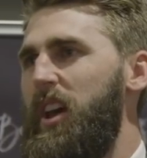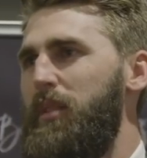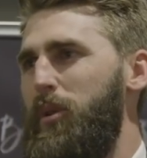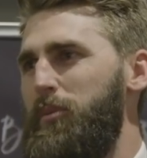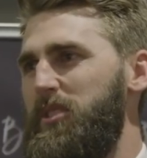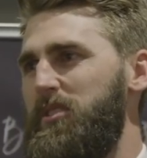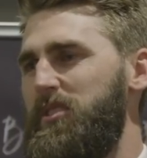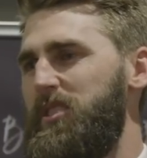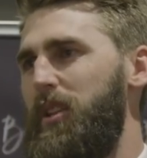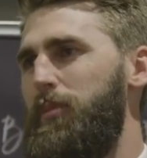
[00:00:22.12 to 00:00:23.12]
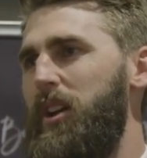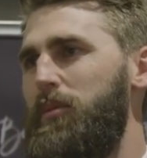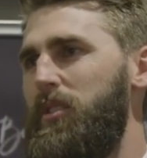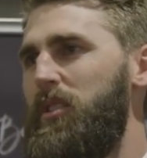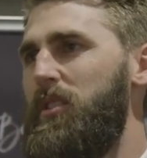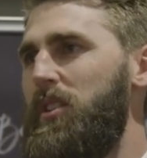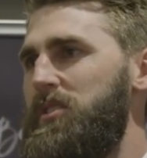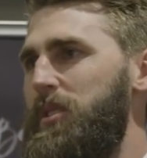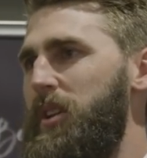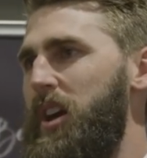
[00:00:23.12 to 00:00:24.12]
and probably just to celebrate it with the
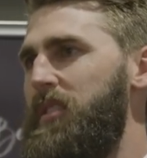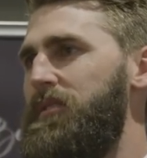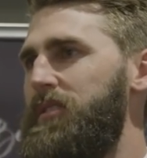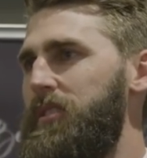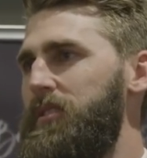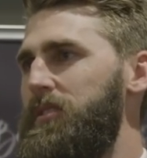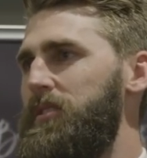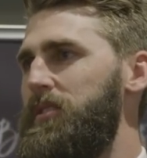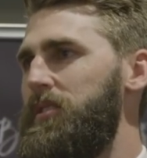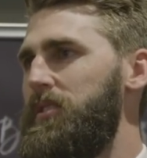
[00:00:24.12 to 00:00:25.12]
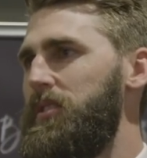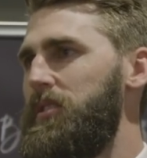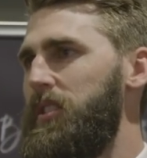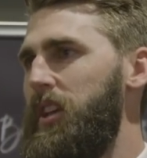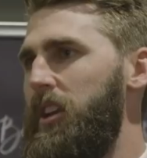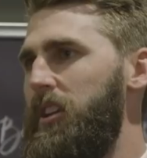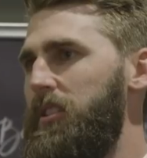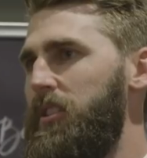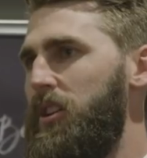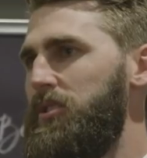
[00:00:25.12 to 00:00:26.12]
guys that we have and Kenny
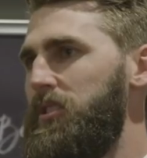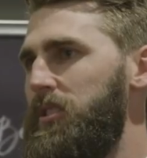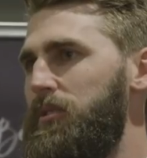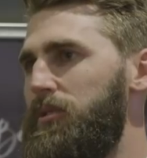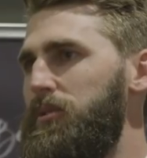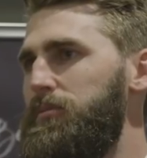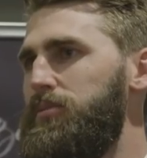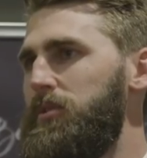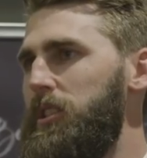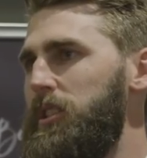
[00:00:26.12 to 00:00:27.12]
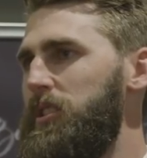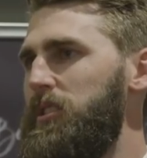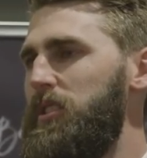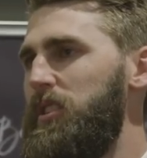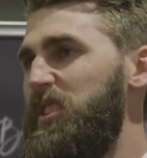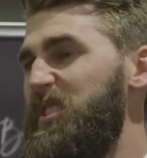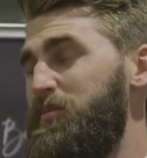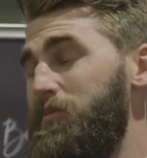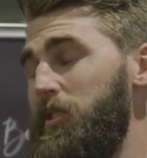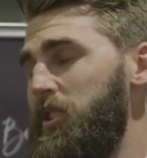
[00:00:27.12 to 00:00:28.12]
and the coaching group. It's,
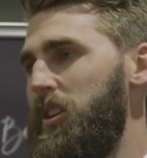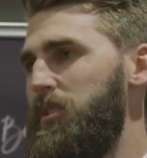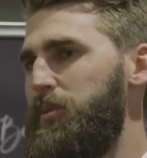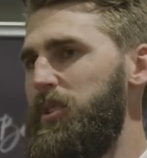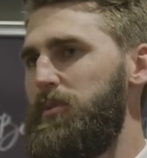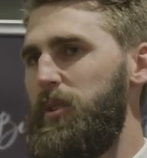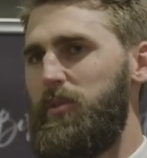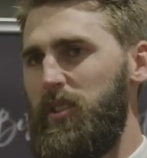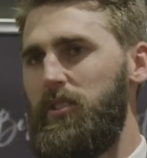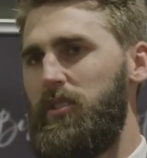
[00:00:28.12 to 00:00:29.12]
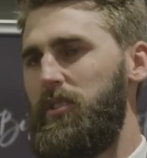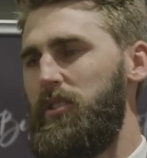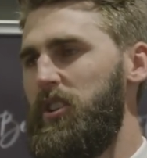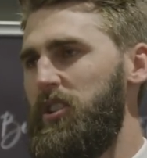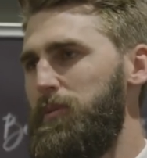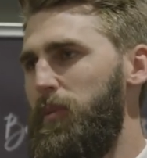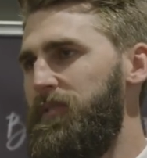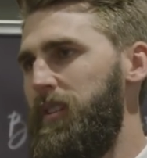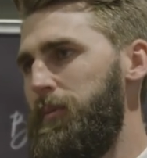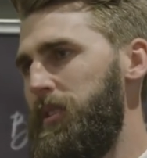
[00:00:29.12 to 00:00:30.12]
you know, it's pretty special. And, you know, to my
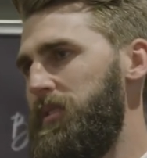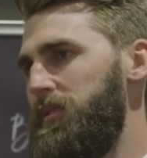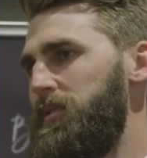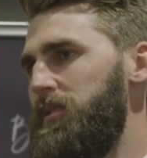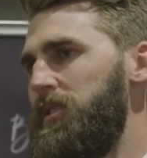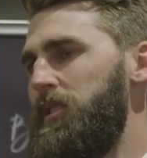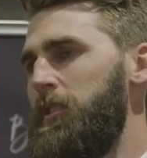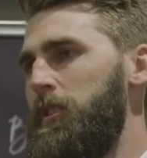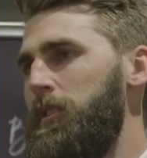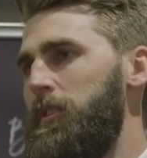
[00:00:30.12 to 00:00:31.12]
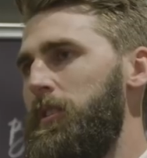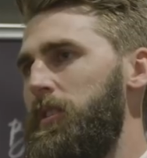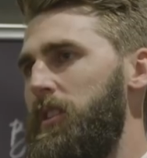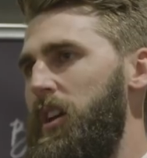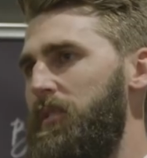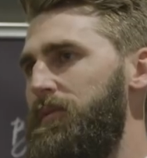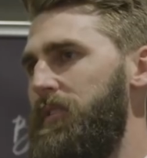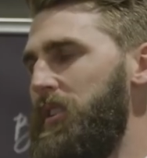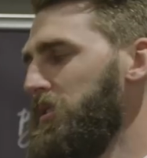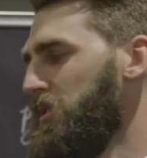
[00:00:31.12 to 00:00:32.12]
family and and
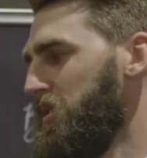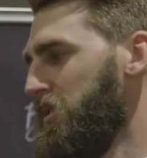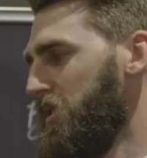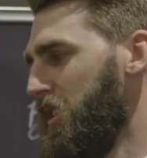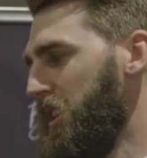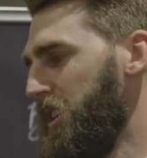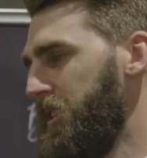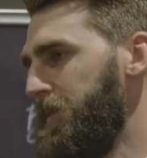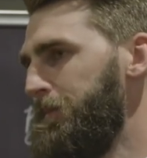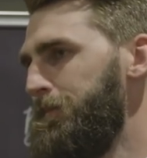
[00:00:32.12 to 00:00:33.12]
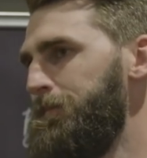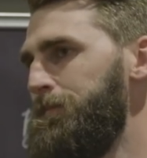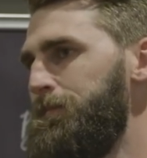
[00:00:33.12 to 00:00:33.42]
friends, um,